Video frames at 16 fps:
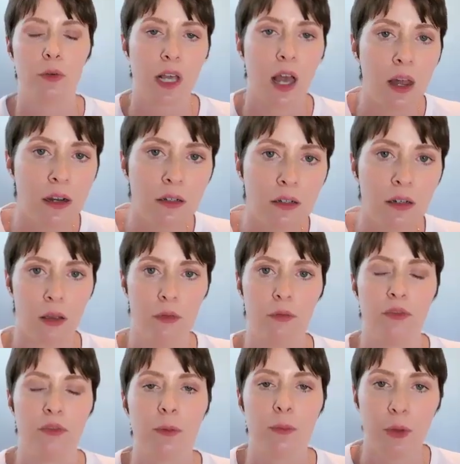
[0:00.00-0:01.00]
those
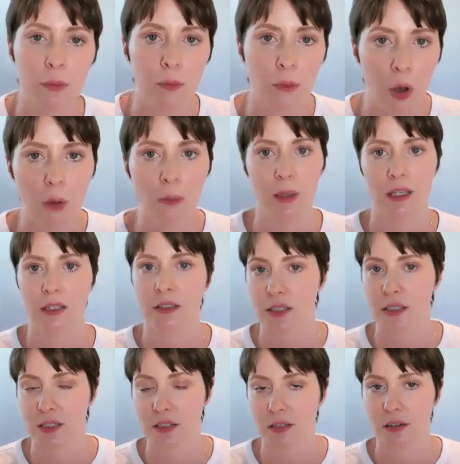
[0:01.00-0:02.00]
uncomfortable
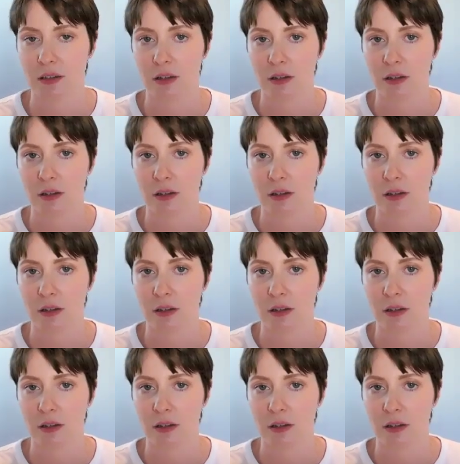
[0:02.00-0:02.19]
moments